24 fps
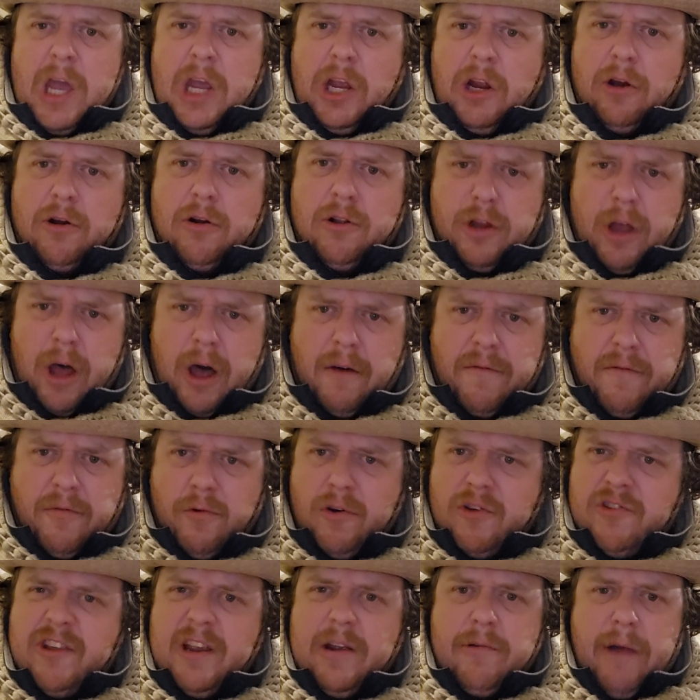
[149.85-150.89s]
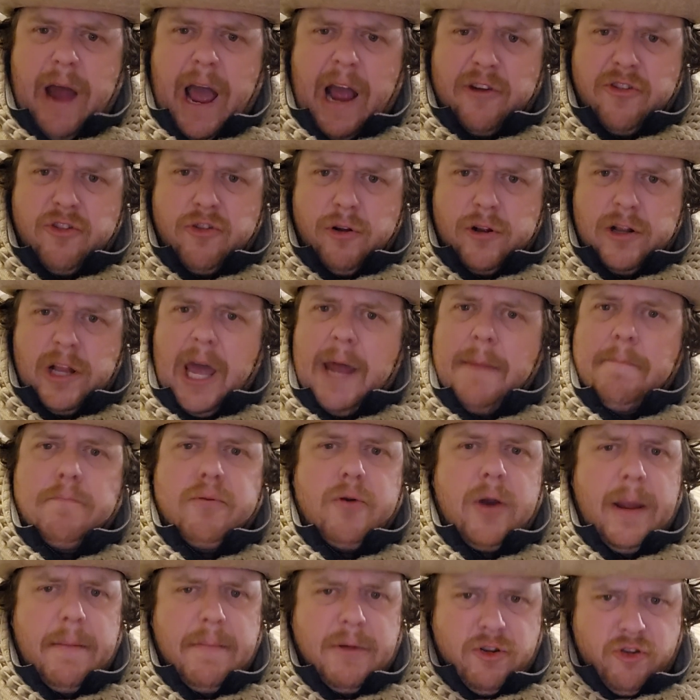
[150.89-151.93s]
your love was irrational and
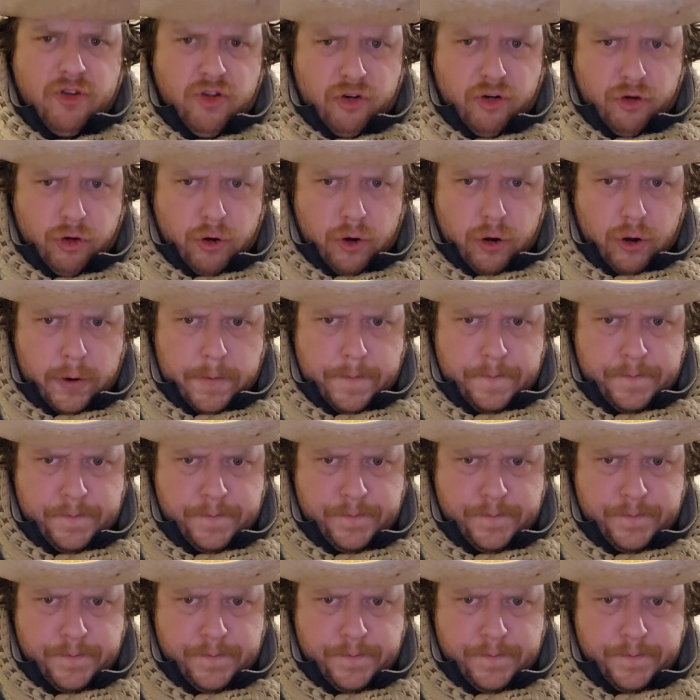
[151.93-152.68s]
premature.